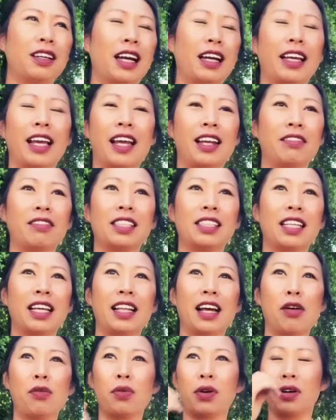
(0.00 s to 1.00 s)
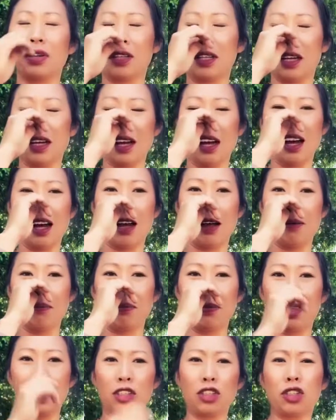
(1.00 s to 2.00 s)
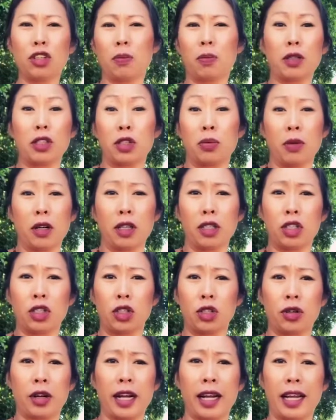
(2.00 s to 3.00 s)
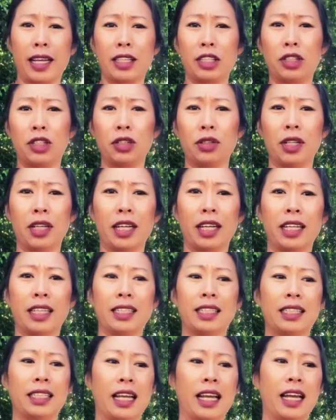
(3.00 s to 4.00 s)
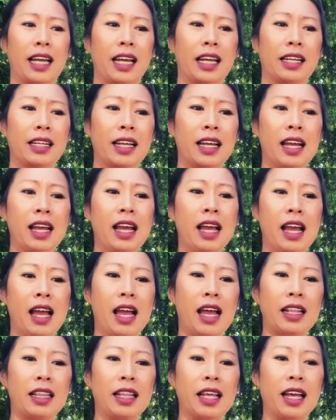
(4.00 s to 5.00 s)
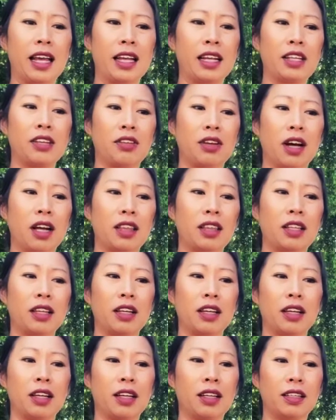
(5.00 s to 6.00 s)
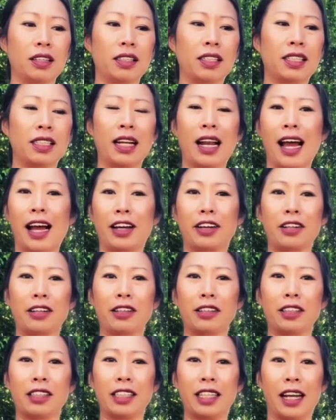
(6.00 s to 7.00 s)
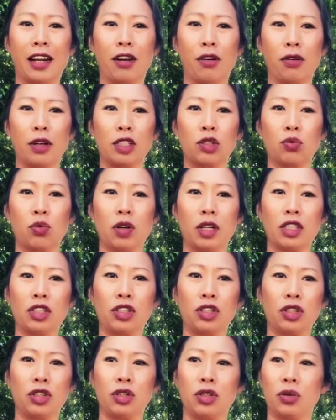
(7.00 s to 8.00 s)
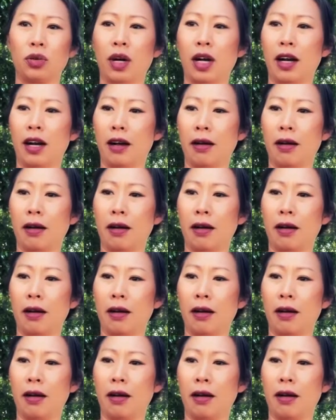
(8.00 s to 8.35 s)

I can't even say that word, the super smart straight A students, and then you got the slackers that always want to